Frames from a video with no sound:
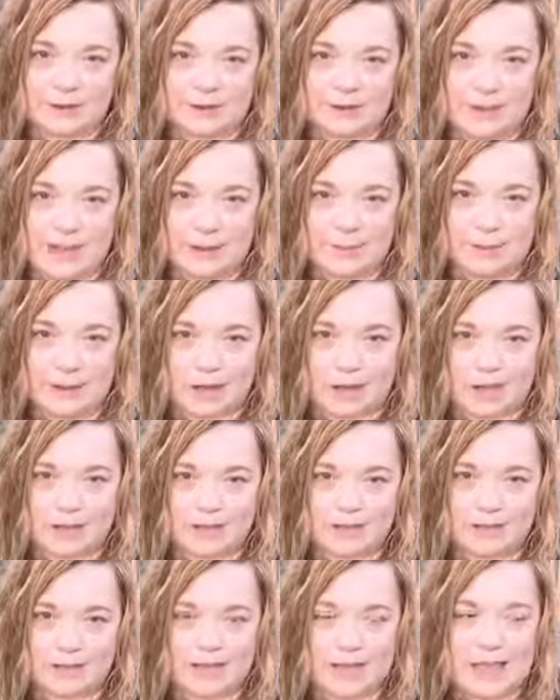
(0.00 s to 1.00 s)

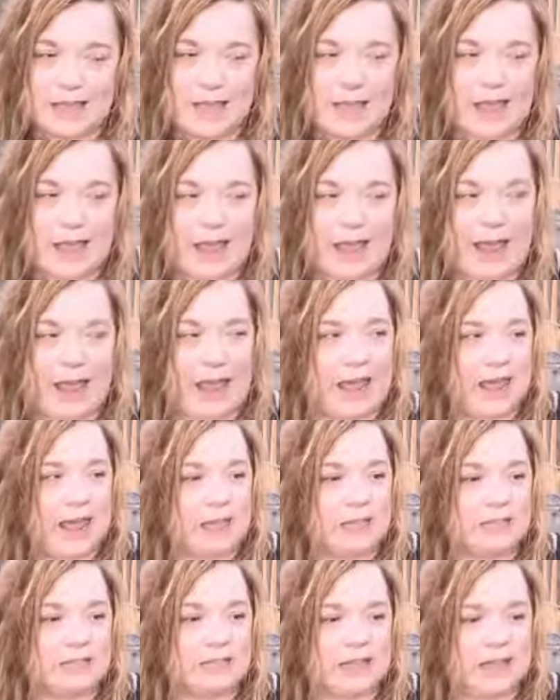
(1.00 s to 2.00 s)
sandbox
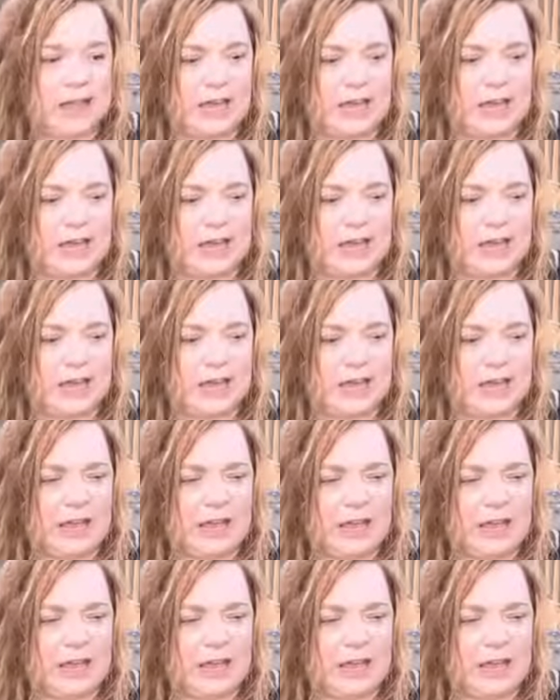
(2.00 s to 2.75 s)
and say,